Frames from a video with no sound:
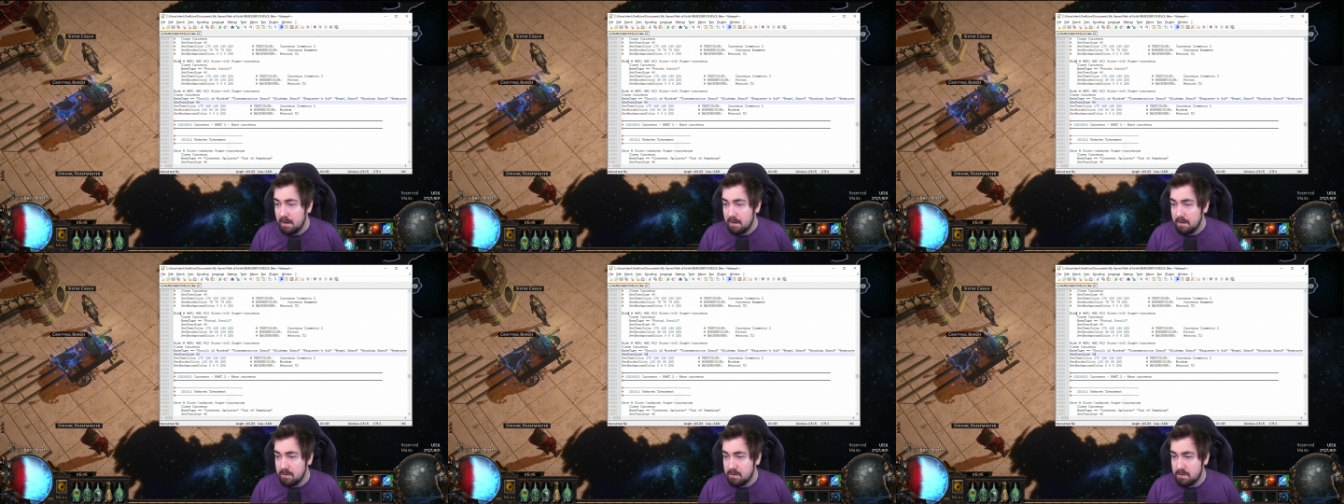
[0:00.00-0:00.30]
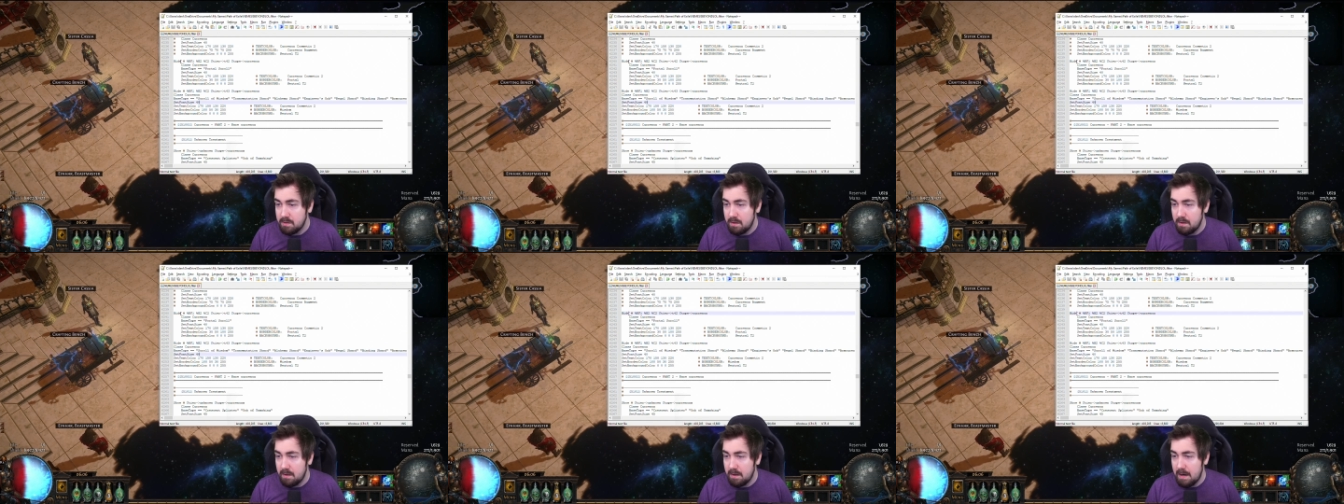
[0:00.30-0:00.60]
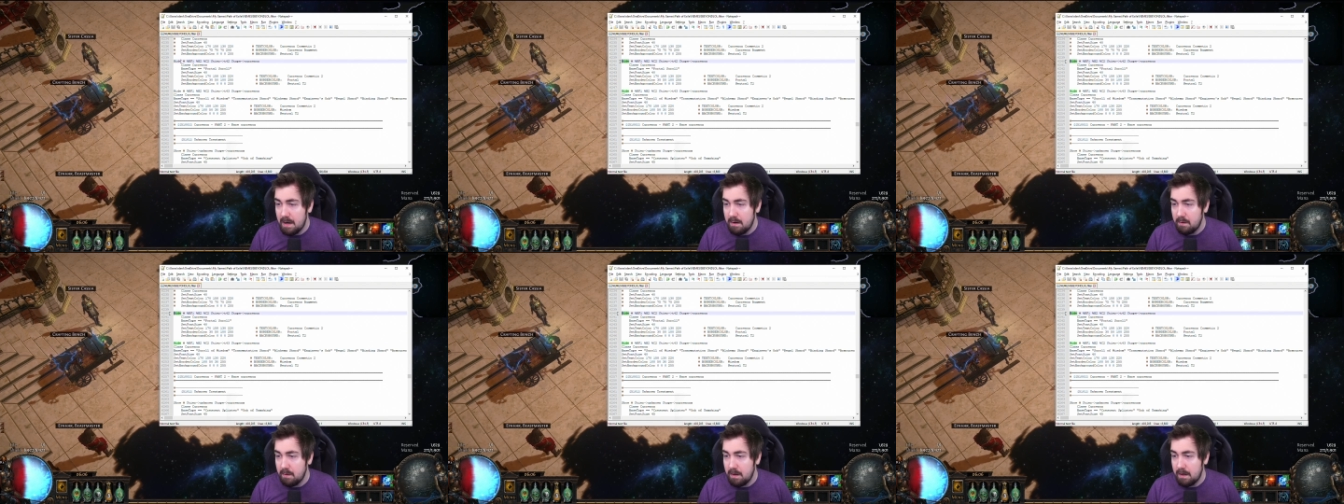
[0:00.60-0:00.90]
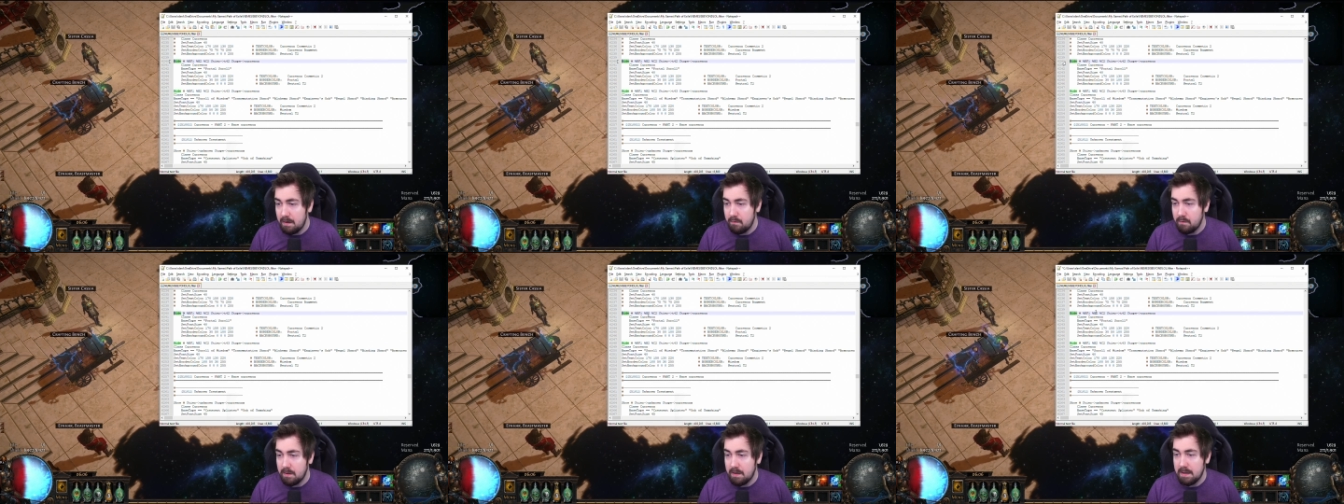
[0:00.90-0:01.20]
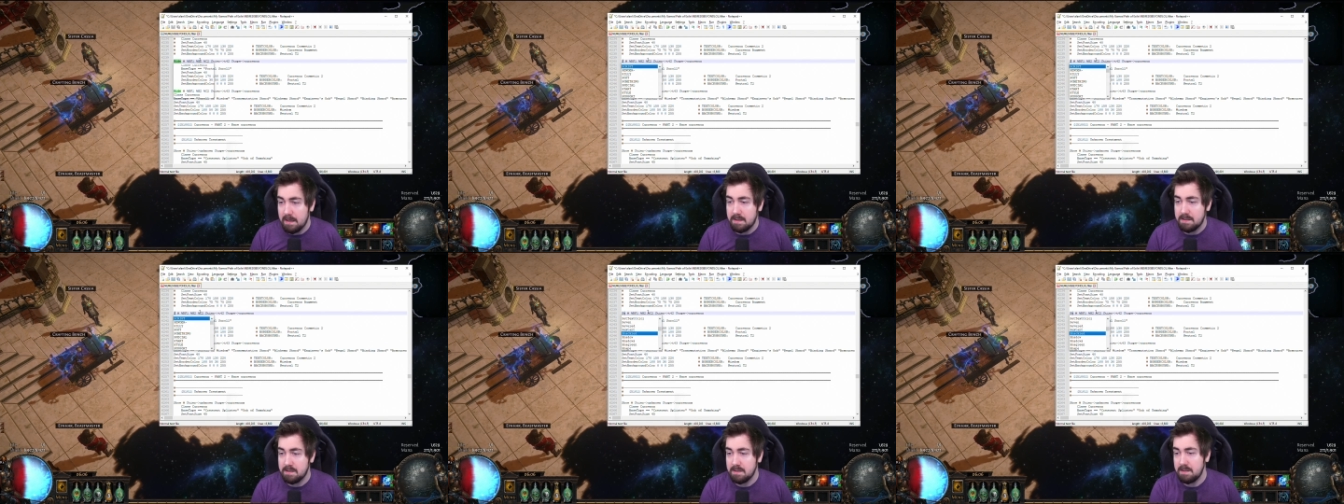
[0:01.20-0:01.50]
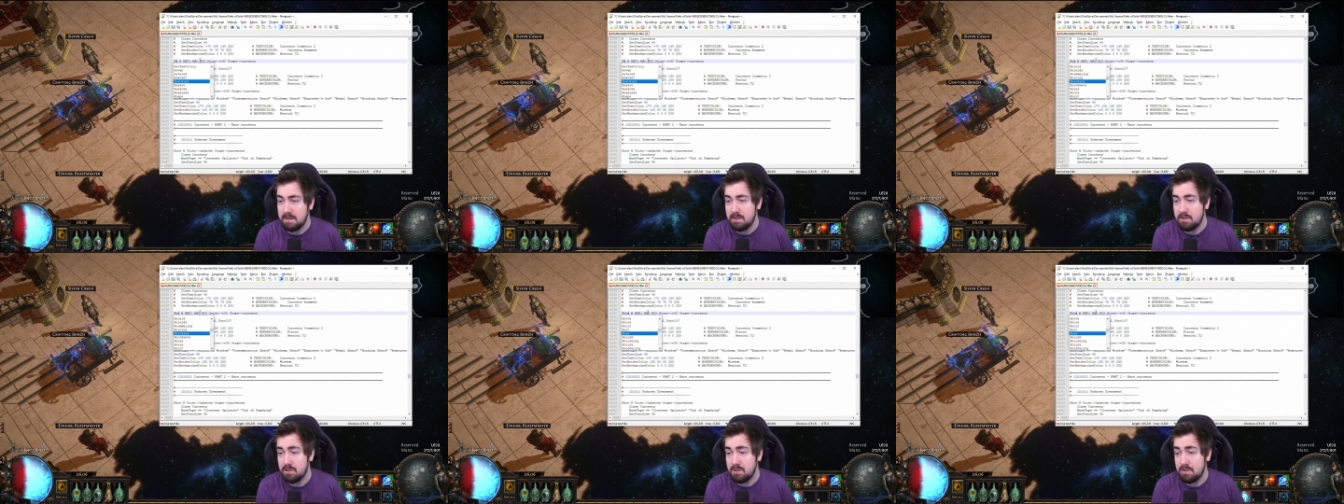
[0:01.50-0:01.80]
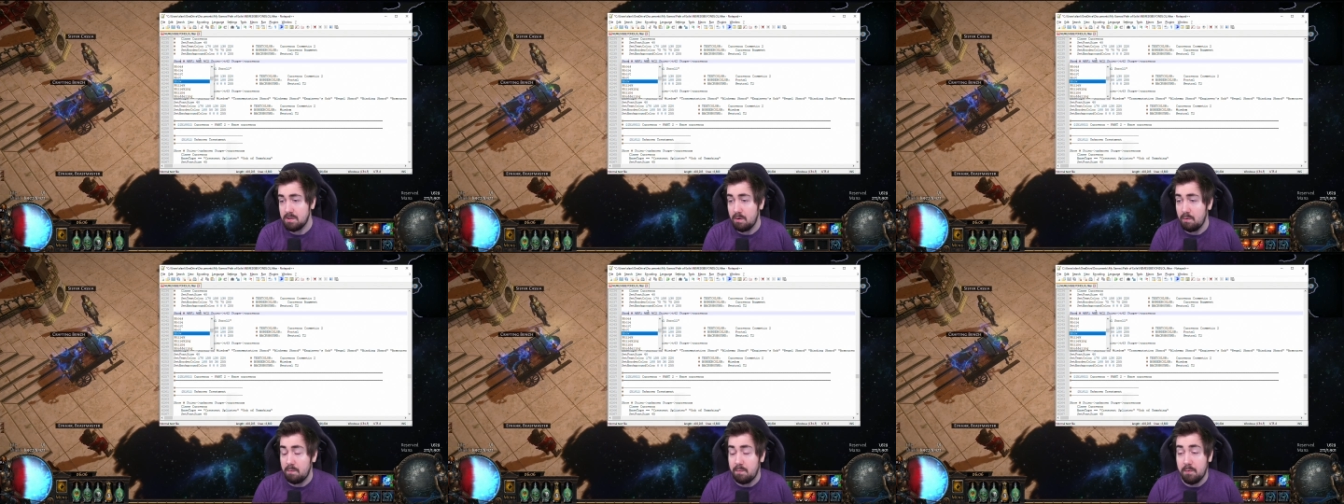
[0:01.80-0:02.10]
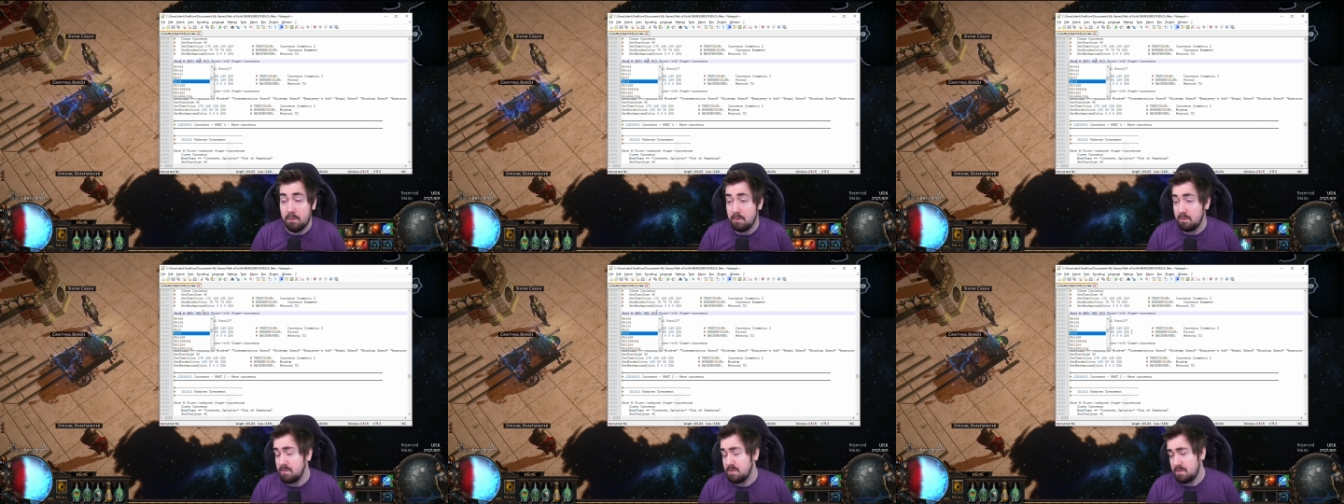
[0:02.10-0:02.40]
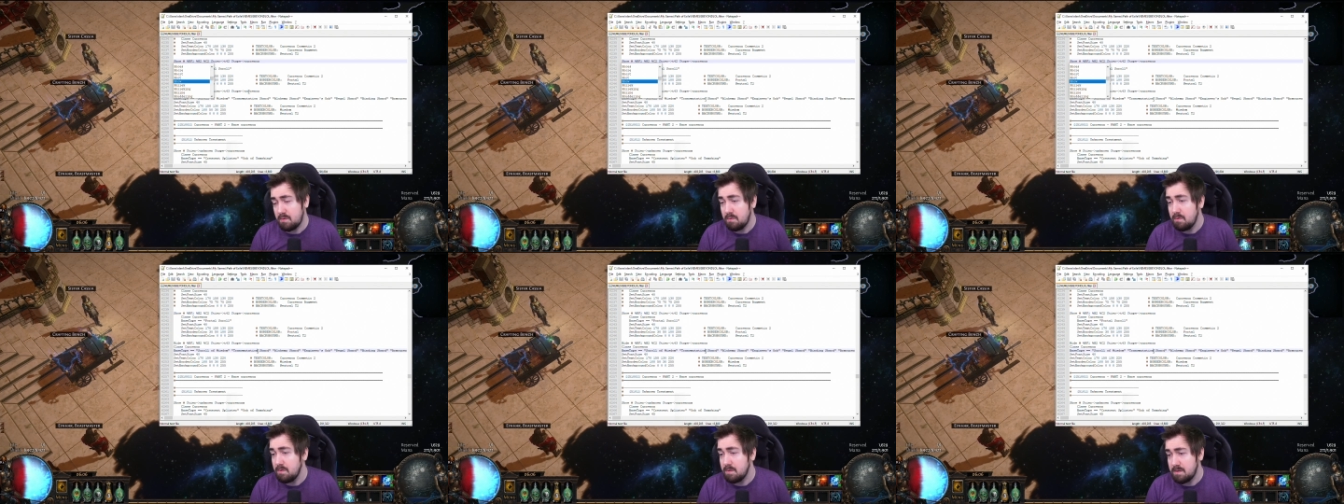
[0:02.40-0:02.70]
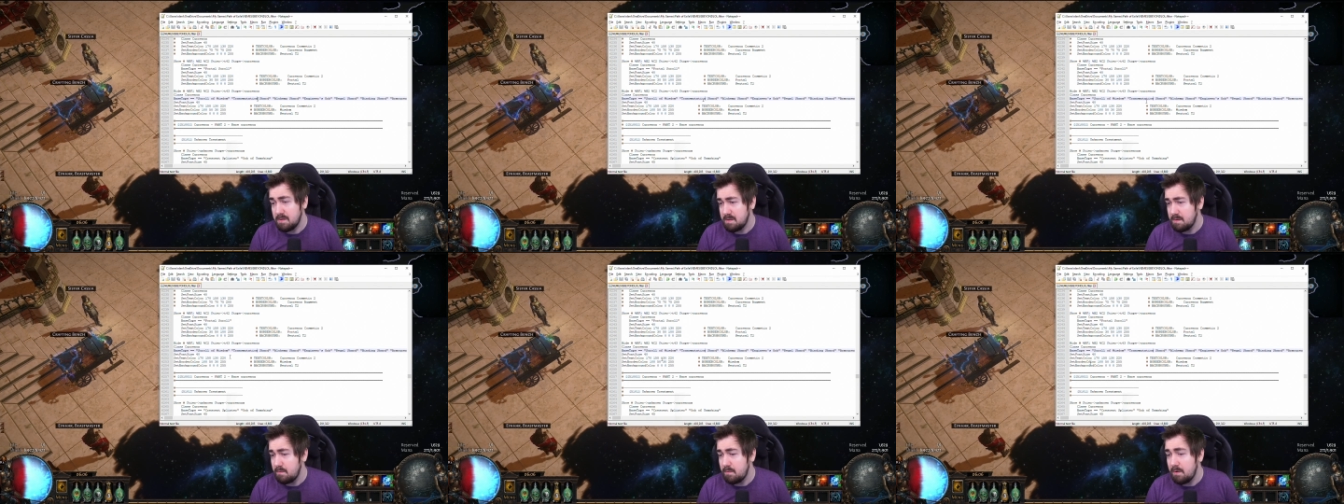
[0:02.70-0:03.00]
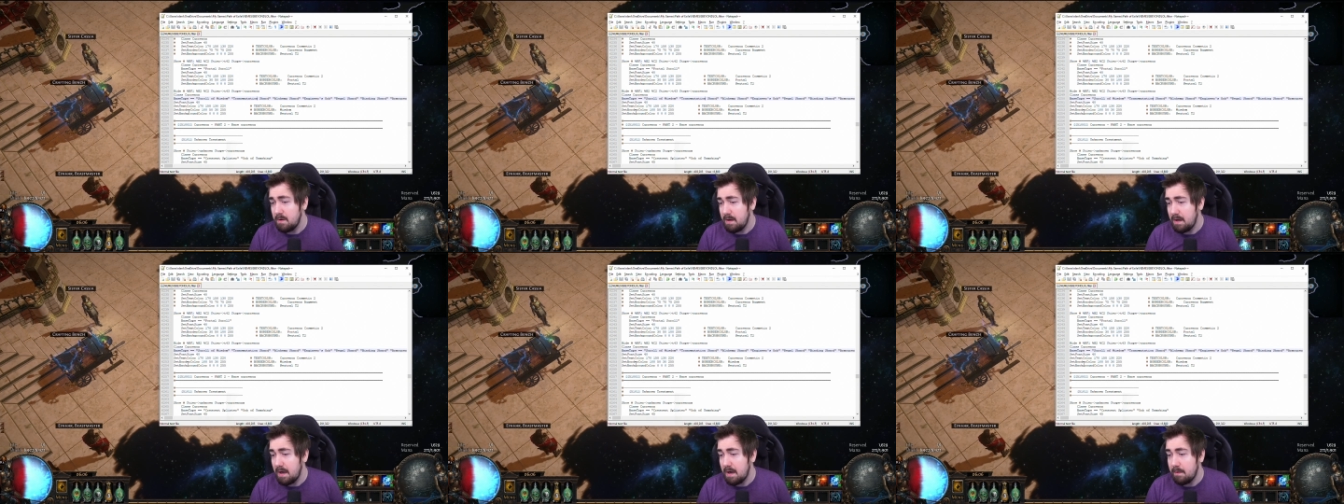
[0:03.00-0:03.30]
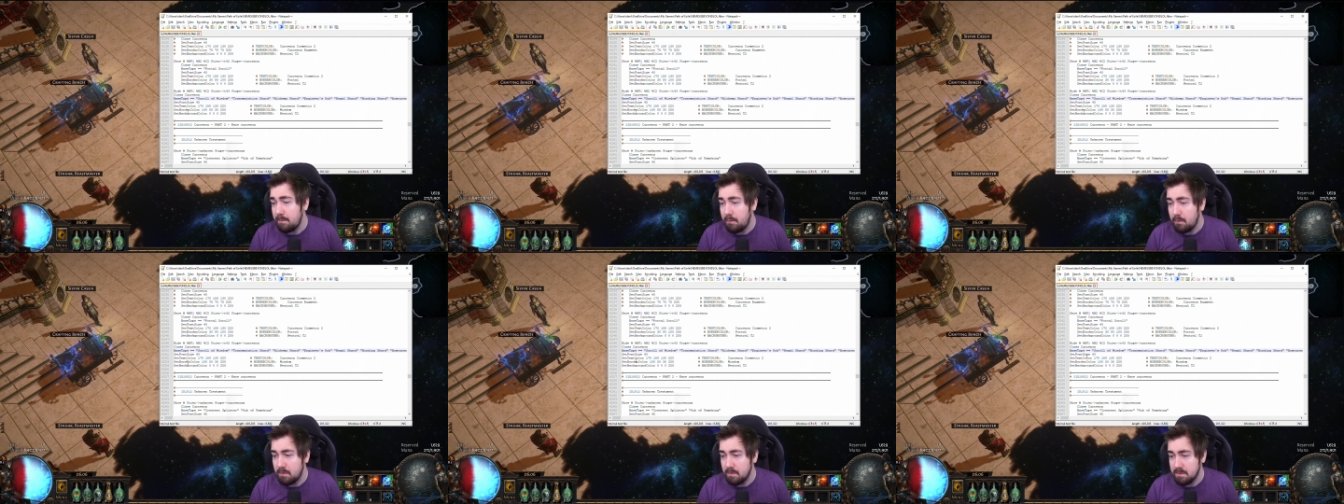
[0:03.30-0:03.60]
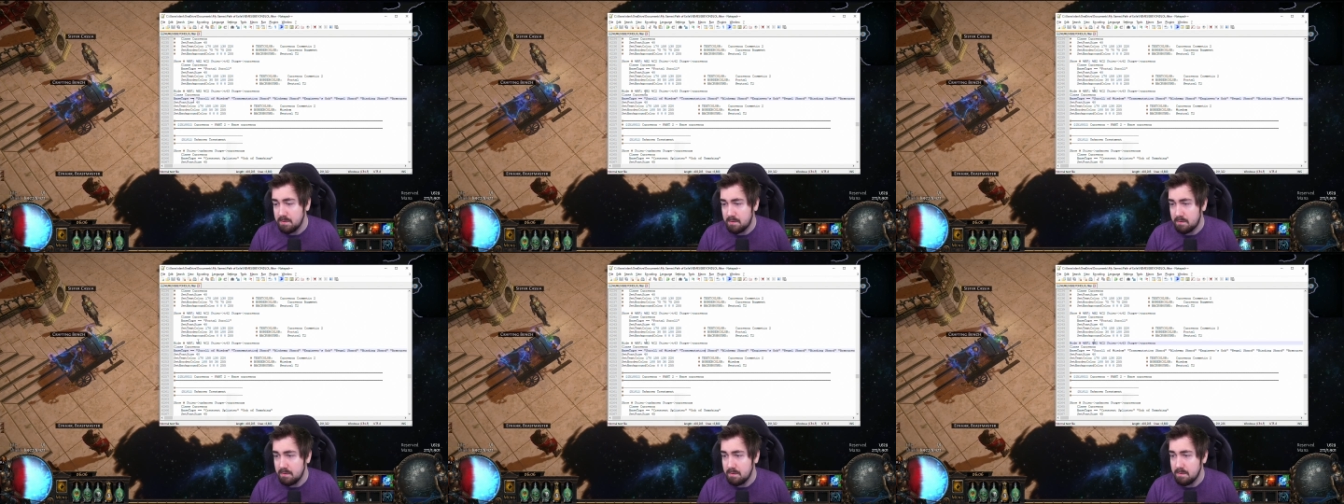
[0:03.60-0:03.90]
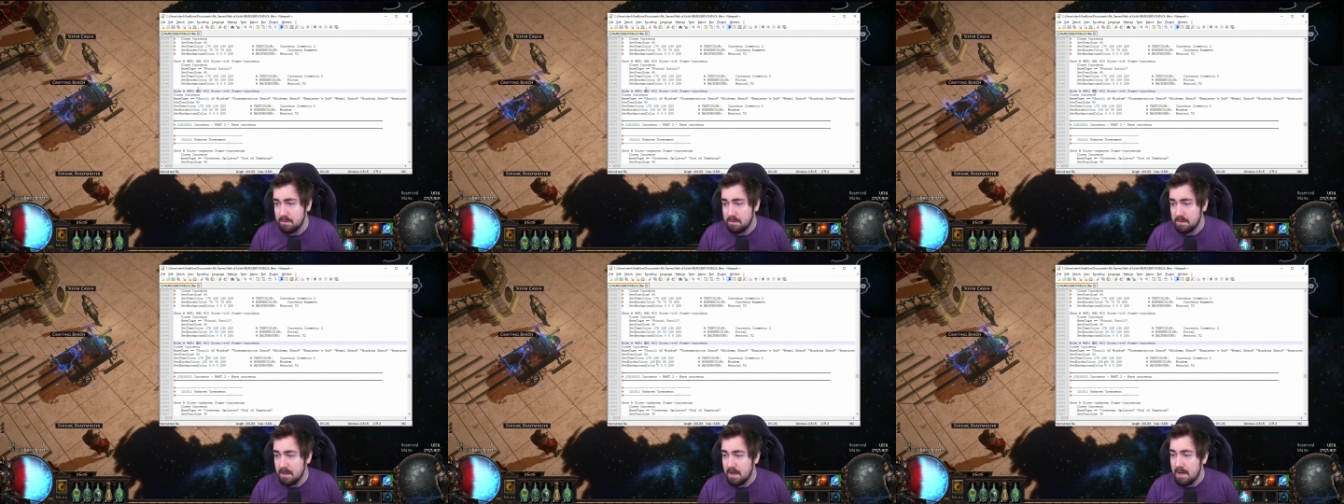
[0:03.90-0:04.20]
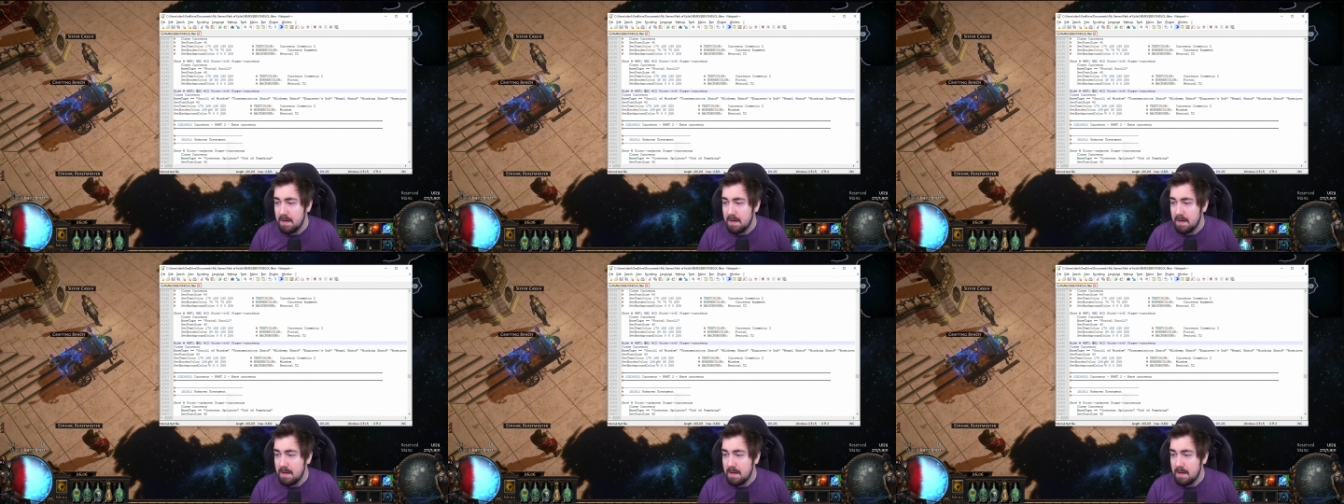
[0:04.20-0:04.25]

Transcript: sure, I, I want to actually show portal scrolls because I'm running out of portal scrolls.